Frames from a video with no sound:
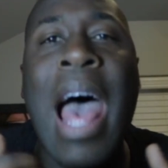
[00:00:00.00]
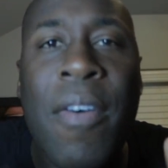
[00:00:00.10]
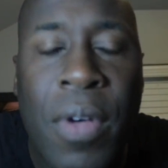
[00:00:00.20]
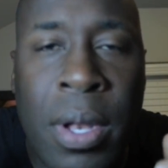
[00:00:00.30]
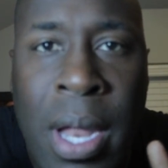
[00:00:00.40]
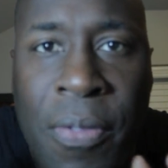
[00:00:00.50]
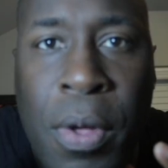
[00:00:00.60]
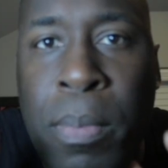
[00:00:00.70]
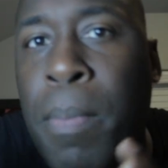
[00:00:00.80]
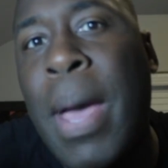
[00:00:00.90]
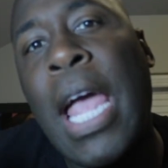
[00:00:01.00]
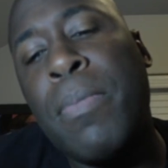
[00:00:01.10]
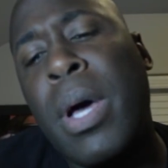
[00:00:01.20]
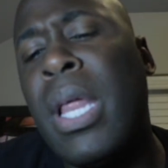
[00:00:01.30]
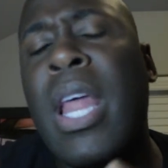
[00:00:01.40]
I've nothing but
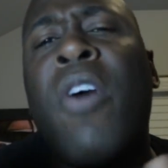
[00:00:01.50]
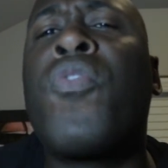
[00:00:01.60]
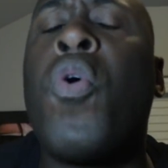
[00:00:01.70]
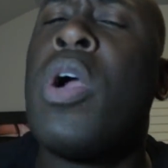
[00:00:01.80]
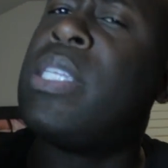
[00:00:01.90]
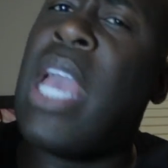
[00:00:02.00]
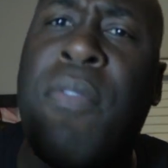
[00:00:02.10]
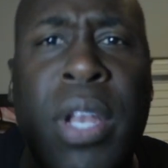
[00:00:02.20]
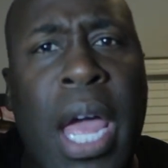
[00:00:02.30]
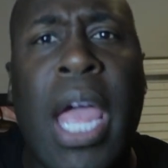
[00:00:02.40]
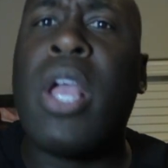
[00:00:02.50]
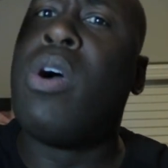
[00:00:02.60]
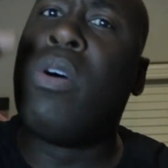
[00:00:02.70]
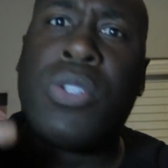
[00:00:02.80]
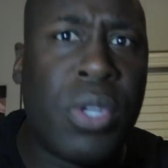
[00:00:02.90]
made money. Now, of course, every day
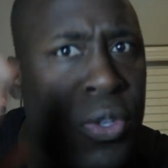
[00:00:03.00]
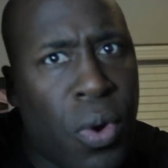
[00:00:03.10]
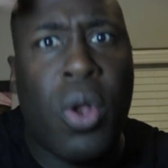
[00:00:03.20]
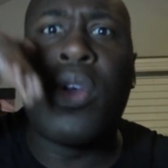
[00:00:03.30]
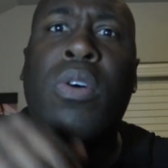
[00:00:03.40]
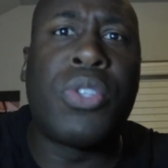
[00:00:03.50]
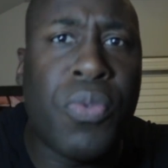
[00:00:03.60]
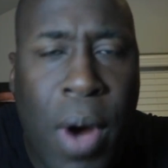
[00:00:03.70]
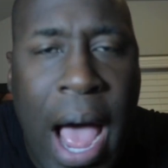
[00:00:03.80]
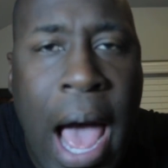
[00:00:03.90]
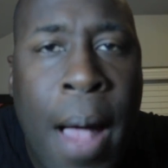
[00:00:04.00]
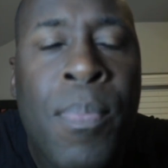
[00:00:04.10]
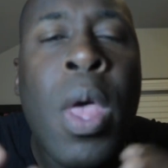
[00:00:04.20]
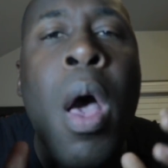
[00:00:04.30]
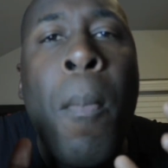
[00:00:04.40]
goes on this roller coaster ride
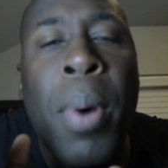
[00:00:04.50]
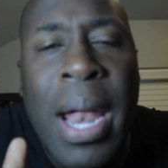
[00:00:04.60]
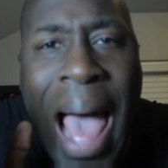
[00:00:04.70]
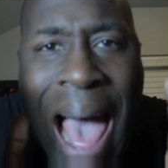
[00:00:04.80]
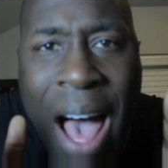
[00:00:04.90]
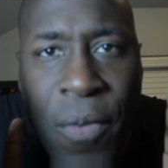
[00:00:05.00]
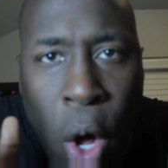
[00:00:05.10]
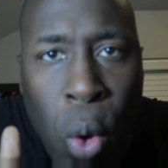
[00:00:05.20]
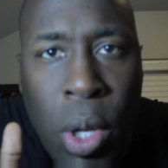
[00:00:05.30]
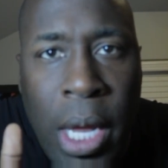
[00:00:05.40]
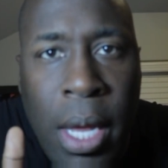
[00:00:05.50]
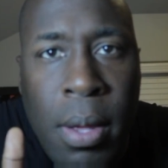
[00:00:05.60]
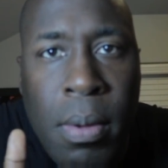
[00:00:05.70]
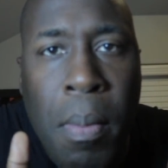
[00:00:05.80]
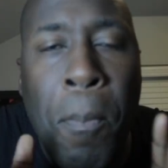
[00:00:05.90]
but I've only
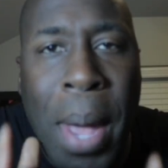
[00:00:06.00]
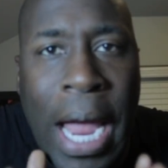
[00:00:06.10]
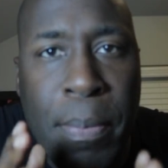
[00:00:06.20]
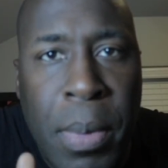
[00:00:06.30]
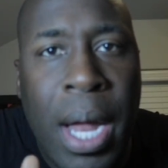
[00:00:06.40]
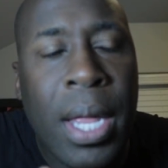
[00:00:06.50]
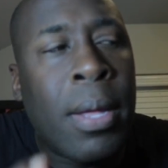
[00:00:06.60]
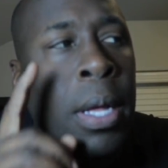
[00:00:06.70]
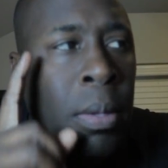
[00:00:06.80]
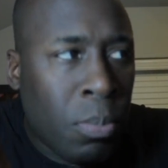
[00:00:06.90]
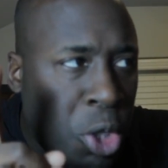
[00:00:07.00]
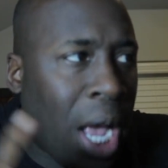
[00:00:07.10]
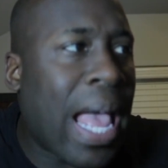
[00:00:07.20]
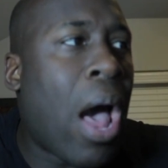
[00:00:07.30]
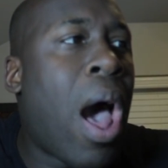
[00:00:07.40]
made money.
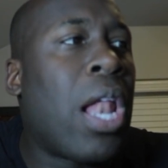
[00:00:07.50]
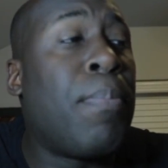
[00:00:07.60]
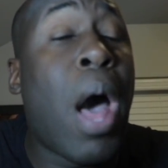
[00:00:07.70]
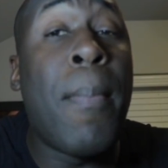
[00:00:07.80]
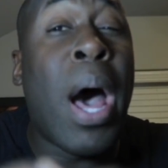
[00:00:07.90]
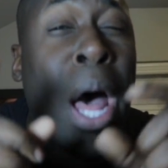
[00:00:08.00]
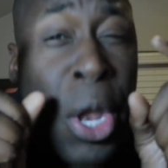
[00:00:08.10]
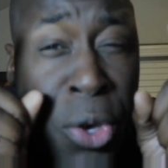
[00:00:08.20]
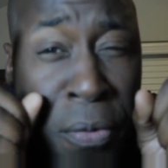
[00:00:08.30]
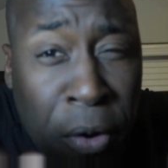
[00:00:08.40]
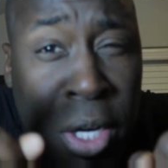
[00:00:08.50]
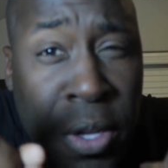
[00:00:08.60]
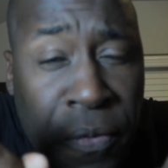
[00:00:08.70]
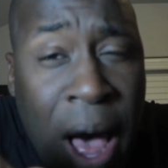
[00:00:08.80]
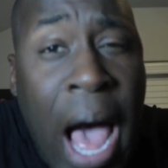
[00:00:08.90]
Check out Alibaba,
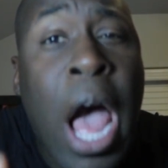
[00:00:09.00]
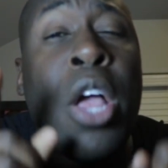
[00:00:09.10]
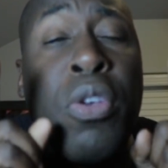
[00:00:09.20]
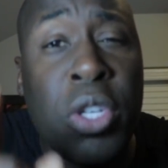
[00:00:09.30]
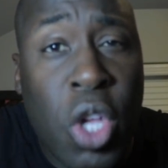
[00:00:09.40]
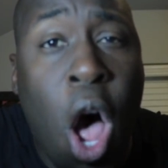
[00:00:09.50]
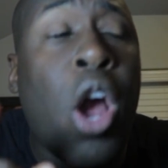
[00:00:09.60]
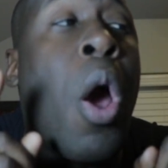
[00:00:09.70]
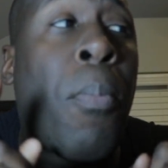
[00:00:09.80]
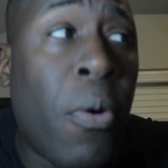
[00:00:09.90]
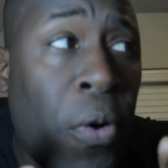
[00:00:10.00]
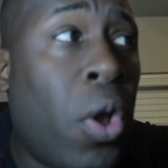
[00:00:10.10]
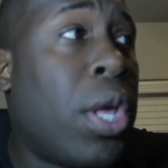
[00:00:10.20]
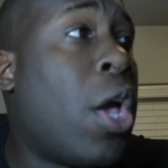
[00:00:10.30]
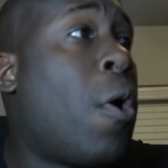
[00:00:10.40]
diversify your stock
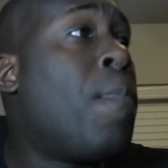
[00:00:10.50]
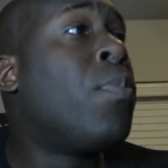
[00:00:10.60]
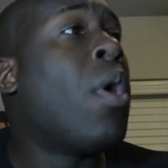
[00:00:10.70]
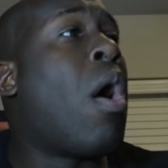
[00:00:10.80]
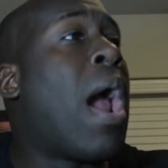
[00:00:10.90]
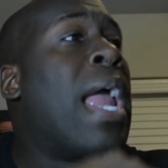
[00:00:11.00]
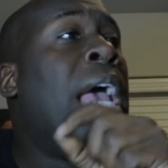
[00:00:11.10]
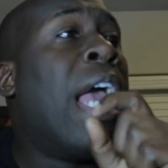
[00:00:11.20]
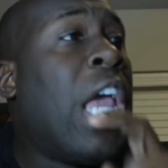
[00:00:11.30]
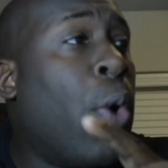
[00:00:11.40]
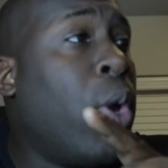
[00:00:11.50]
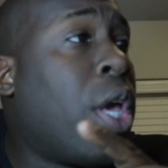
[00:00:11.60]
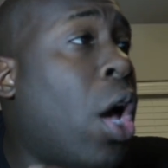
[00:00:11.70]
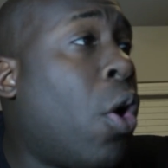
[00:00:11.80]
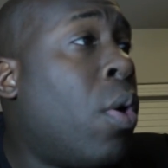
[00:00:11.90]
portfolio. All right, here we
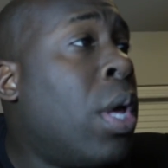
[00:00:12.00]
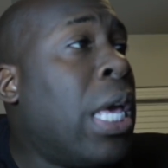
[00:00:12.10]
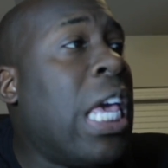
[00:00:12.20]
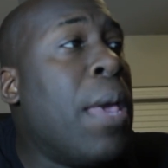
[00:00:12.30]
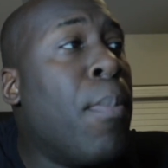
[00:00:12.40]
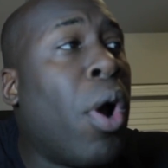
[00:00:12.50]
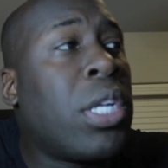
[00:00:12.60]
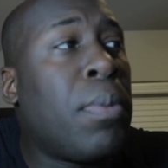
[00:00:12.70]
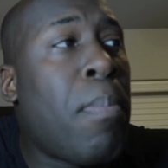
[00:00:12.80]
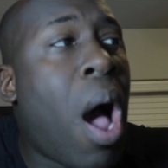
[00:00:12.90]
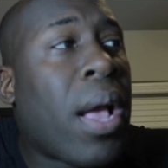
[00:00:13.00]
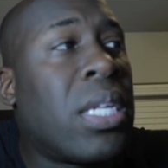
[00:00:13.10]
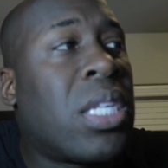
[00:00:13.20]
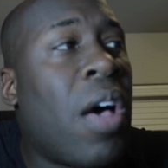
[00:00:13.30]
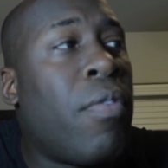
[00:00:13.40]
go. Emerging
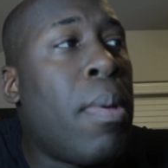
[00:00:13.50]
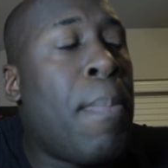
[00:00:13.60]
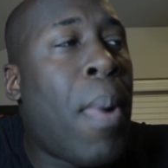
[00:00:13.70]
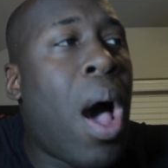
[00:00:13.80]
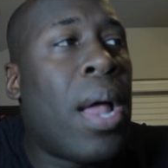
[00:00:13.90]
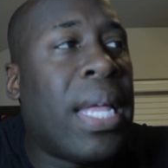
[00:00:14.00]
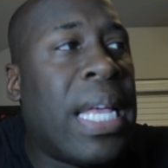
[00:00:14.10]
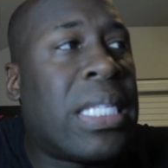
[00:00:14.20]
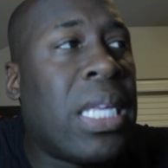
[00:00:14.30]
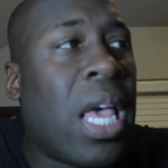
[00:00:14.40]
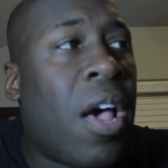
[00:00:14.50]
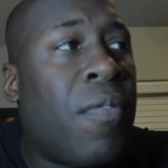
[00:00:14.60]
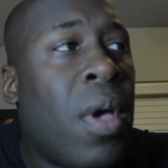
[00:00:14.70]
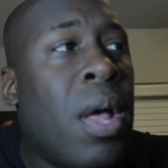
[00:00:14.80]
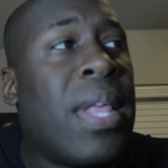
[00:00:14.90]
Markets Government Bond
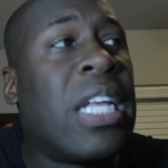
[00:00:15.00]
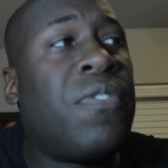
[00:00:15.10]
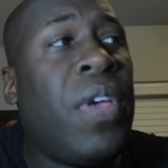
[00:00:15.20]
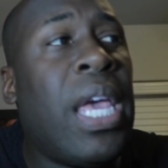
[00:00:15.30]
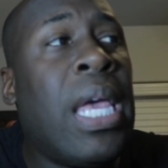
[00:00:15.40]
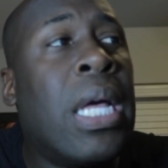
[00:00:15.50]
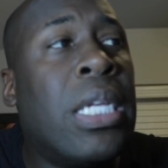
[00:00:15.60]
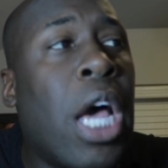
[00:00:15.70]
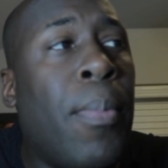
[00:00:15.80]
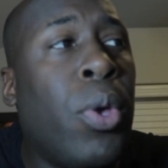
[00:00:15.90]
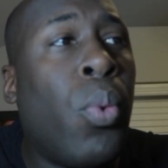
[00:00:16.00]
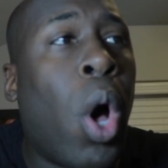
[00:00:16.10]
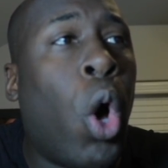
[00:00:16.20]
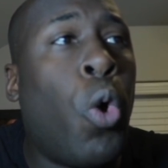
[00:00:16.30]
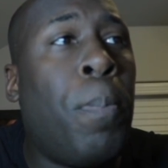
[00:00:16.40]
ETF. That's
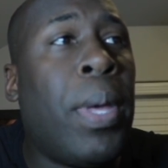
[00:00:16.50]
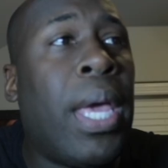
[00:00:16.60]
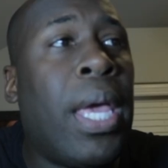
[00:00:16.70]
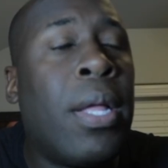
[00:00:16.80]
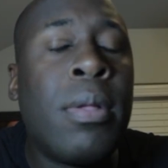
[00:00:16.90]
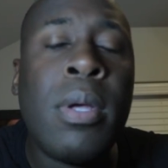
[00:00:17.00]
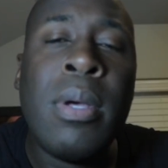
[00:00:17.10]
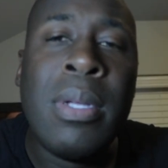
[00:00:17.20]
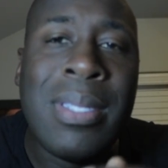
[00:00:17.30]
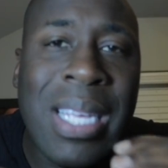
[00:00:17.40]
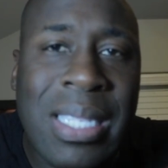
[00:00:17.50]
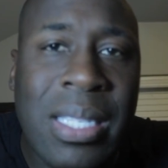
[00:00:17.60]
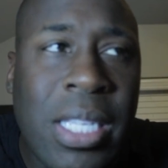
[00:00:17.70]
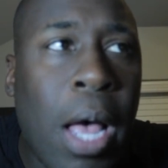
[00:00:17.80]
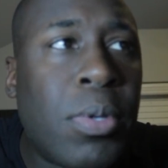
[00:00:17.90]
VWOB since
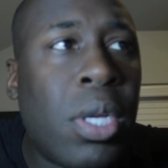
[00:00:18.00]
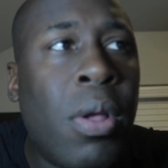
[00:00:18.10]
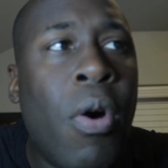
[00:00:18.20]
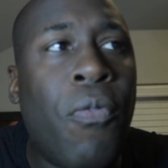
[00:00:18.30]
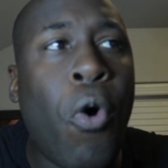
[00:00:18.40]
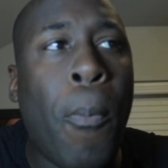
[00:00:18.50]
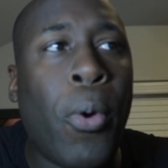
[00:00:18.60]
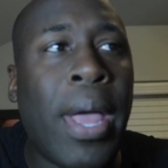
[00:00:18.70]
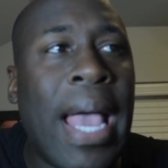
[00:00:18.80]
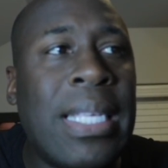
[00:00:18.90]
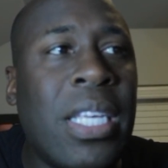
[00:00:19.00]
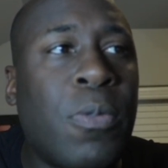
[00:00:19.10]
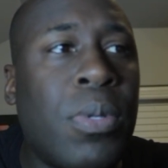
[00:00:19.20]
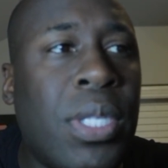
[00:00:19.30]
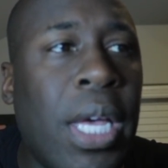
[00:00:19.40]
inception,
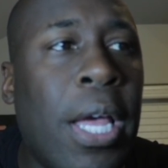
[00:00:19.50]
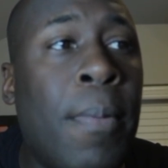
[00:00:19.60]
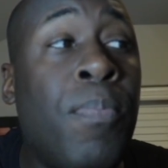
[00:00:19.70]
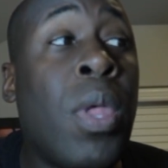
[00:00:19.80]
4.86%.